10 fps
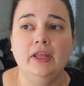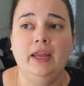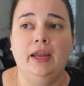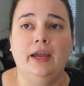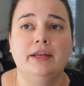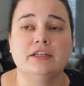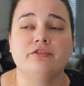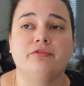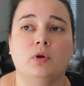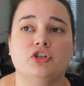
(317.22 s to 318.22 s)
And
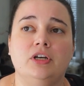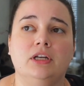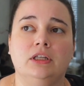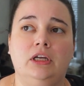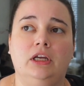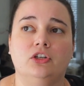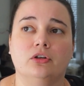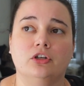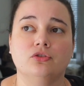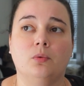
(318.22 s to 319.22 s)
unfortunately,
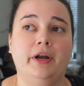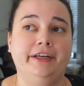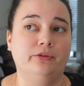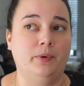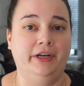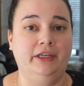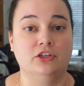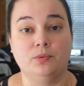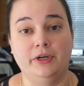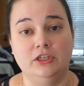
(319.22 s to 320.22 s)
during twenty twenty
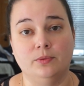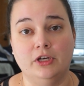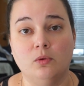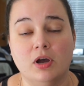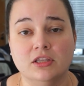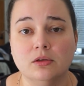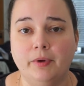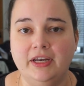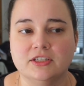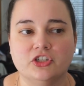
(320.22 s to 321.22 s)
and twenty twenty-one, the
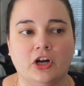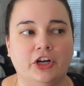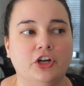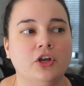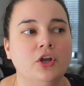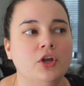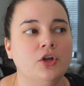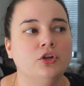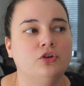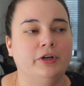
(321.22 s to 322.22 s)
weight started
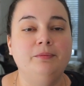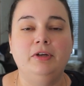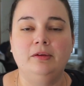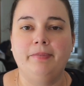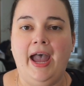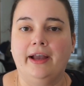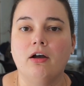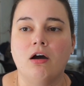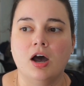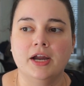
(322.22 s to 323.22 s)
creeping
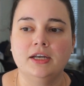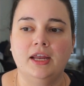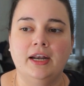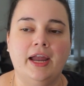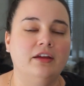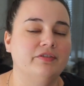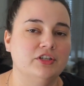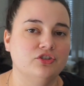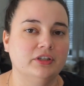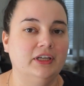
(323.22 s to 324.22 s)
back on, and I
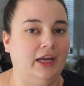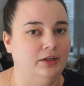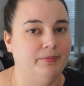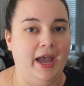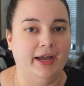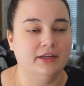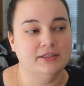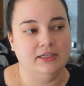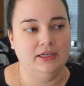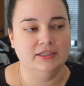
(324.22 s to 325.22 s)
eventually gained
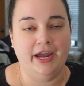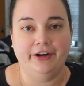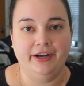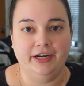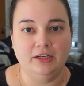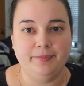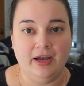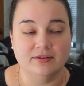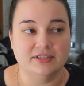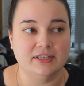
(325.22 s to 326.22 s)
back the entire eighty
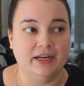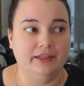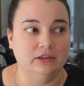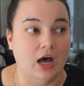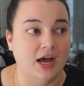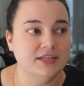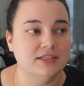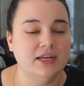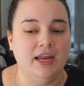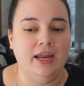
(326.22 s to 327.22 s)
pounds that I
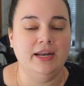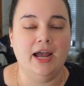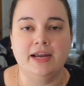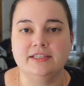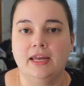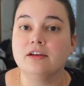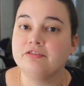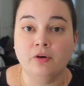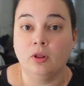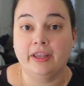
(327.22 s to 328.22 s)
lost, and I take
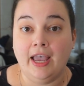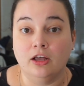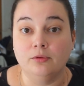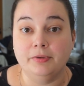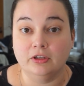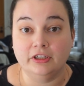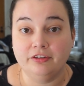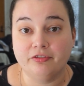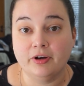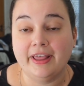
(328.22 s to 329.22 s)
full
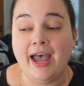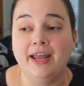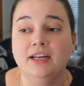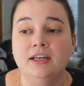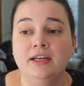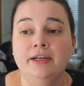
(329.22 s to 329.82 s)
accountability for that.